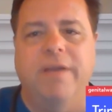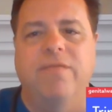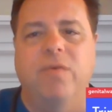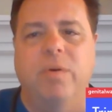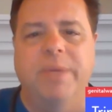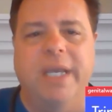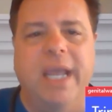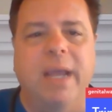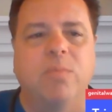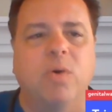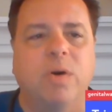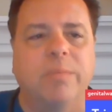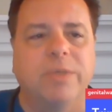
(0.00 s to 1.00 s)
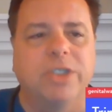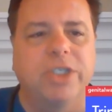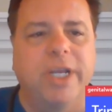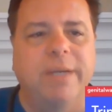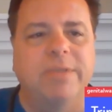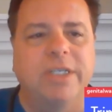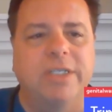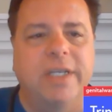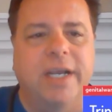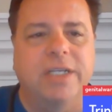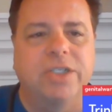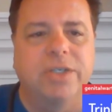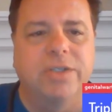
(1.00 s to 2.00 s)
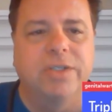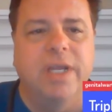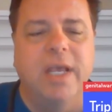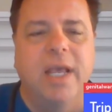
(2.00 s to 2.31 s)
forming abnormal shapes and textures